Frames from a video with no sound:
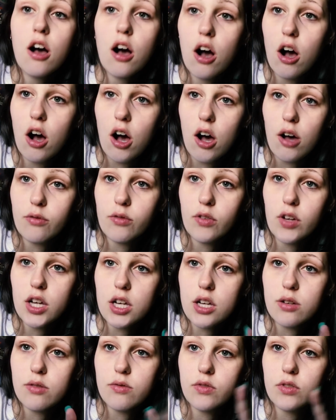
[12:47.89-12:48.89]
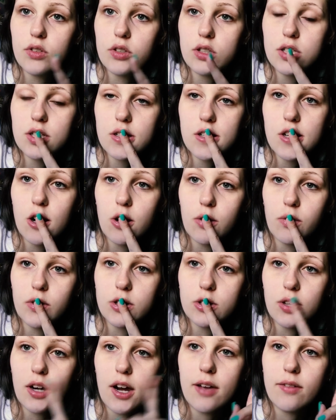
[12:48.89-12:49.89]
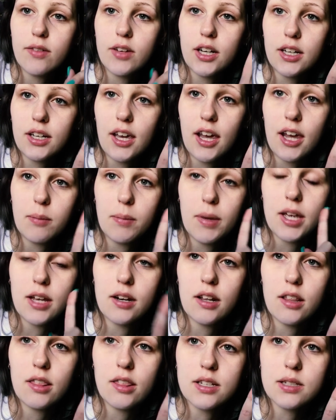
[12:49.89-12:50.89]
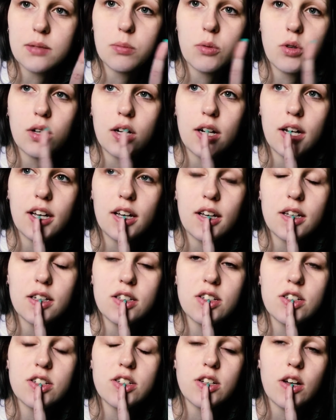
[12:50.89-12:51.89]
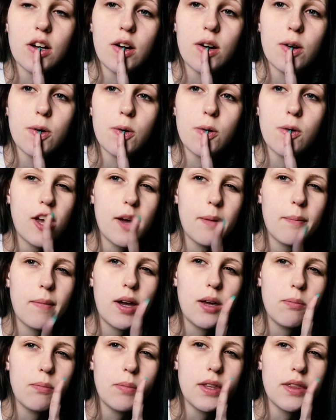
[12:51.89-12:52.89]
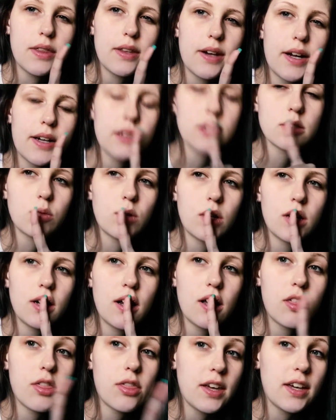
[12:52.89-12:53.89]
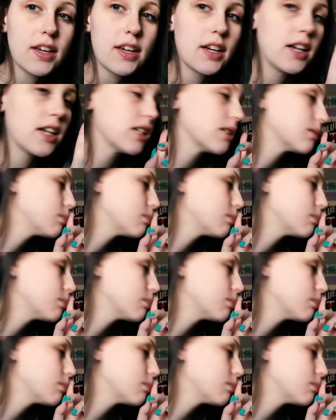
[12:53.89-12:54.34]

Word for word: off of Overdrive and it came in this morning, so that might be the next one. I think it is,